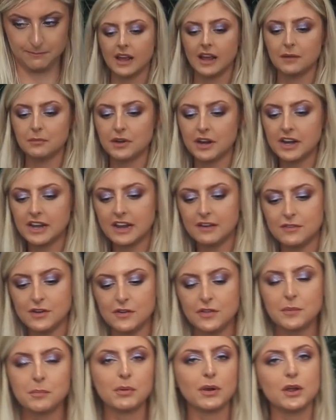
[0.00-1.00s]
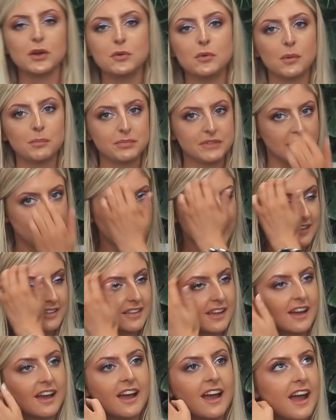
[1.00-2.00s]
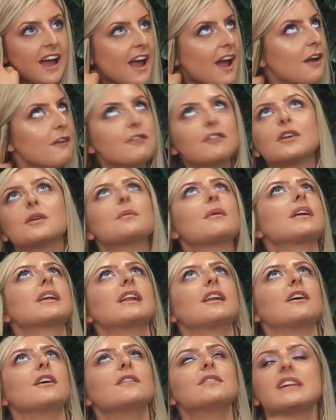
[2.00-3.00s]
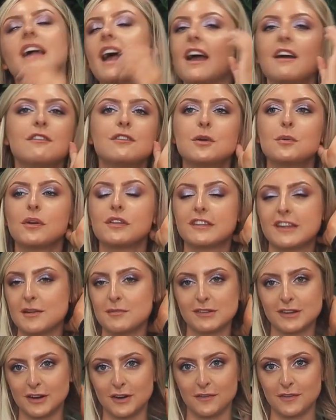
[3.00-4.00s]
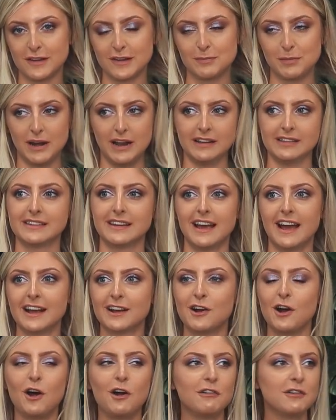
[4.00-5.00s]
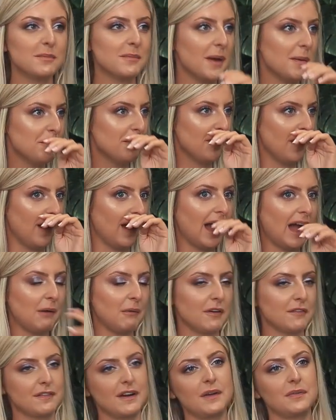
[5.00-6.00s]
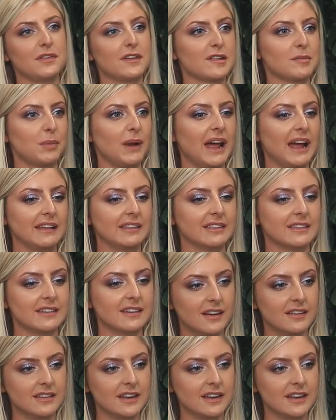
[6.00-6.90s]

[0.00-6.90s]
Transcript: I'm gonna give you the blue update that everybody loves. Everyone seems to love this plant. I can't remember how I found this plant.